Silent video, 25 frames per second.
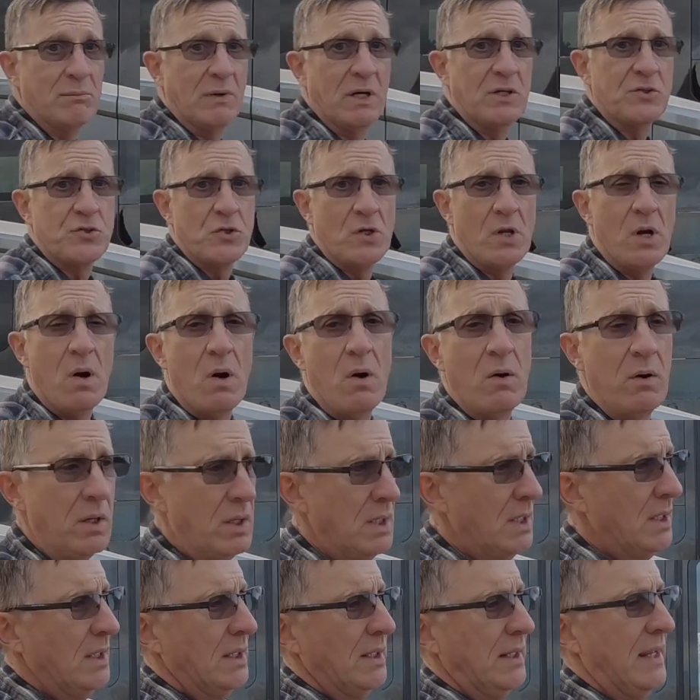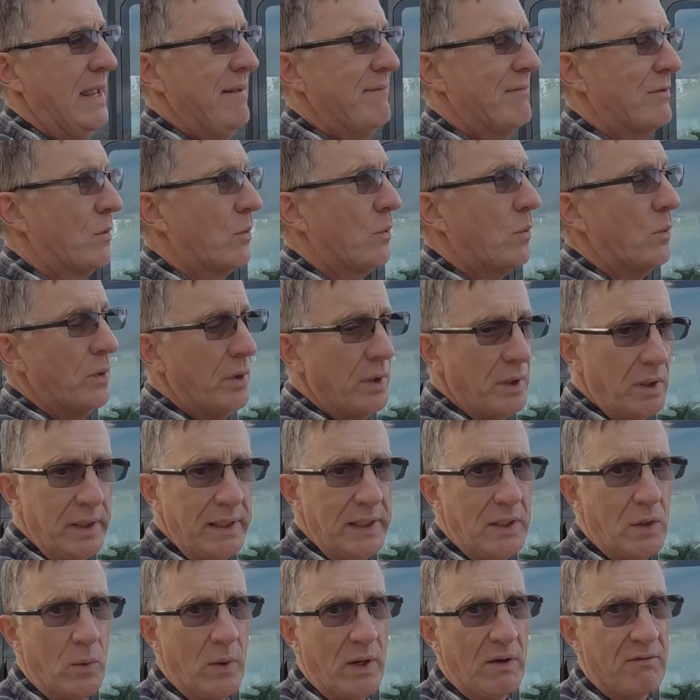much at all. Gave it a really
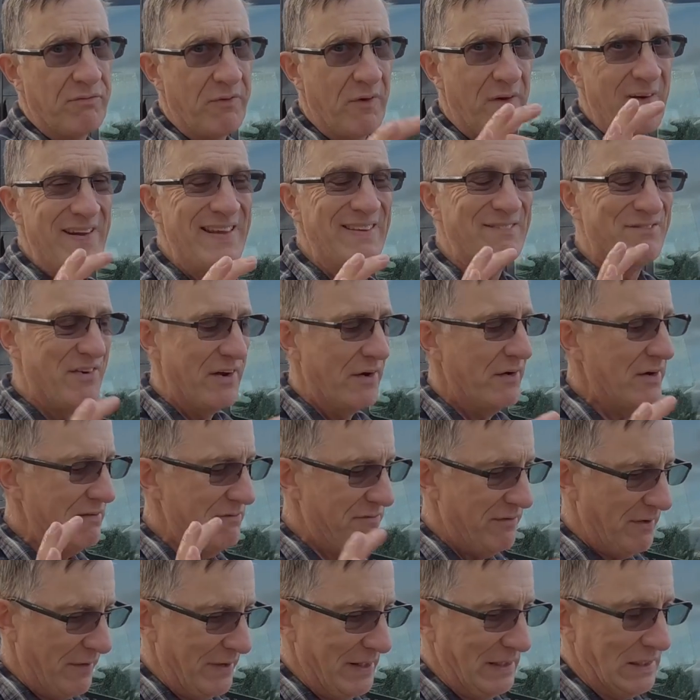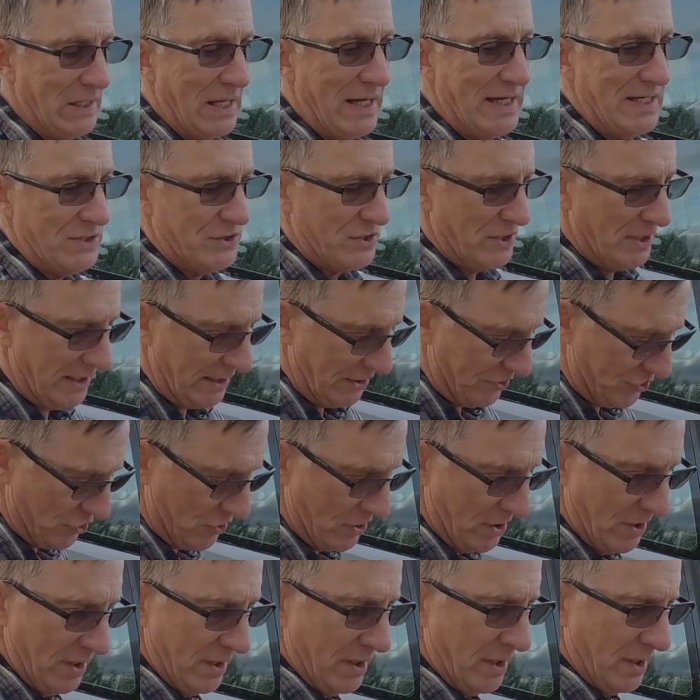quick, very, very, very light touch
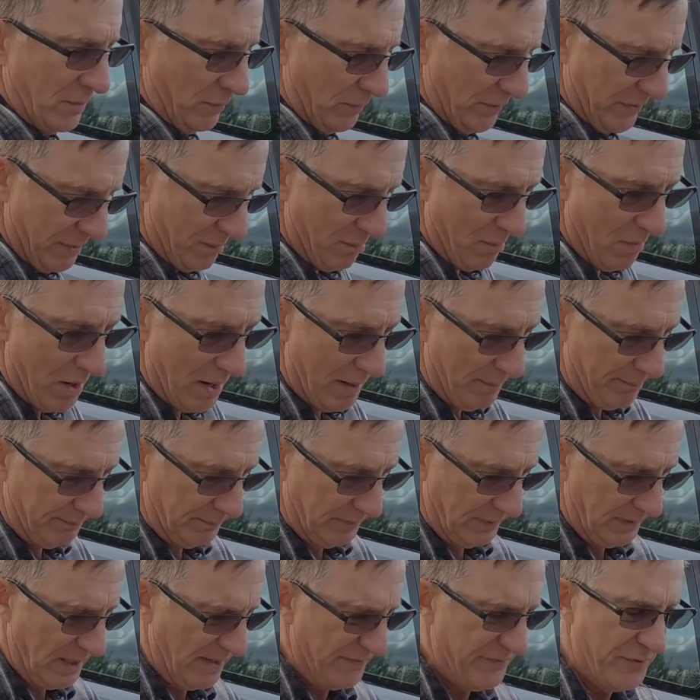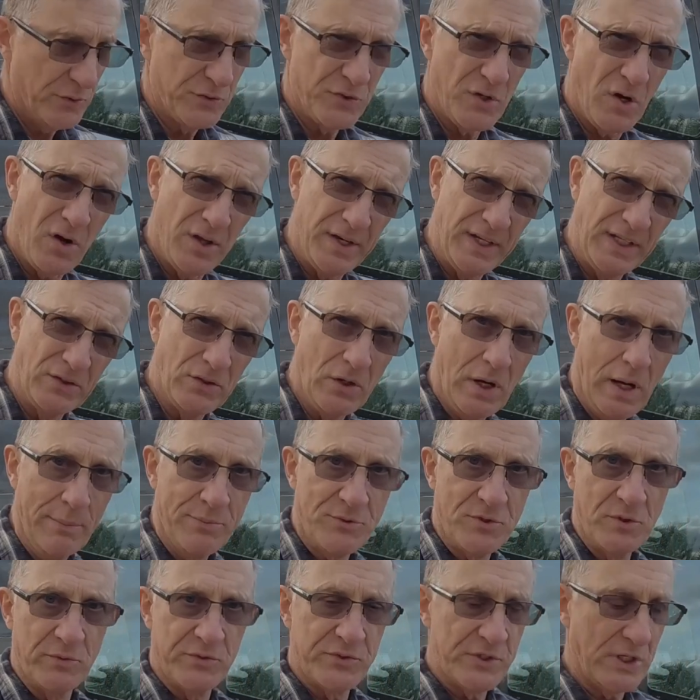with the mop. Got those awning
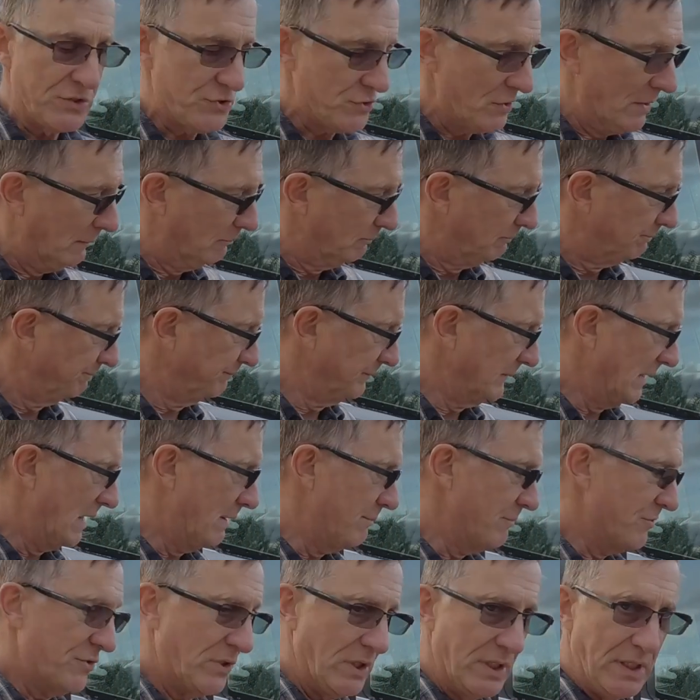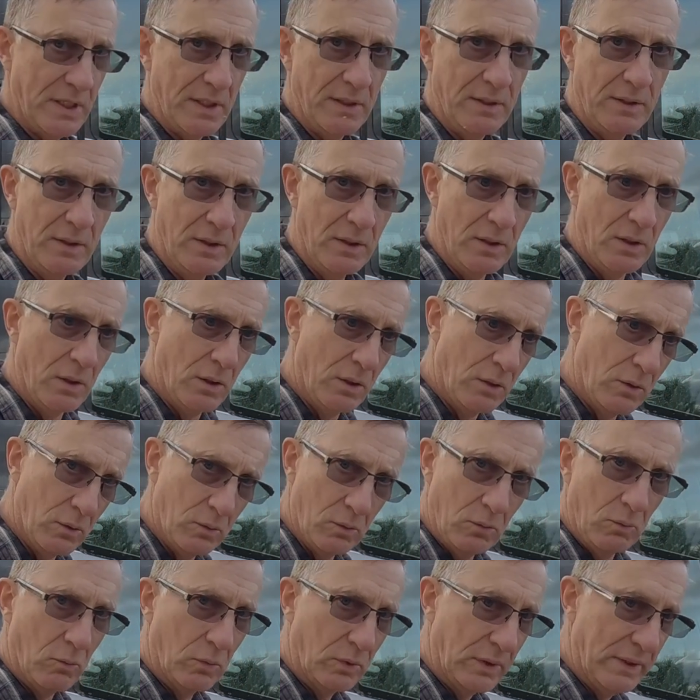tops and such. And I'm just going to
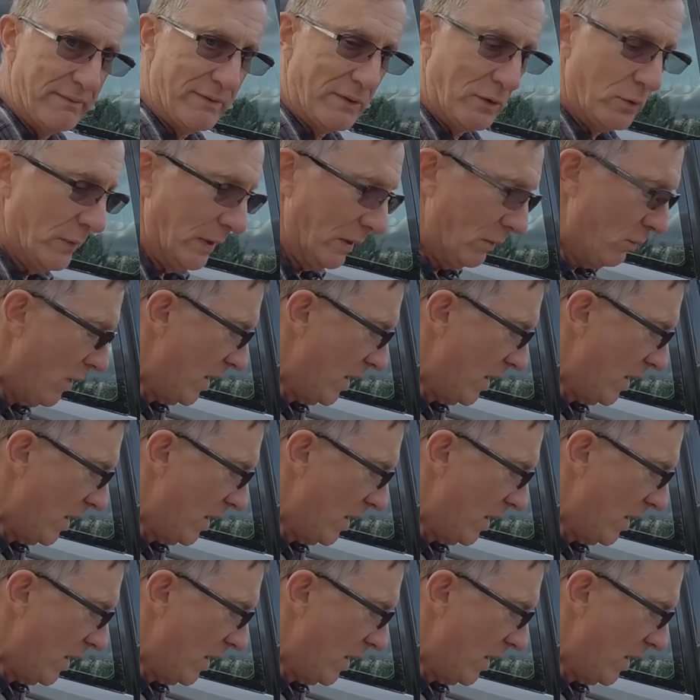give it a quick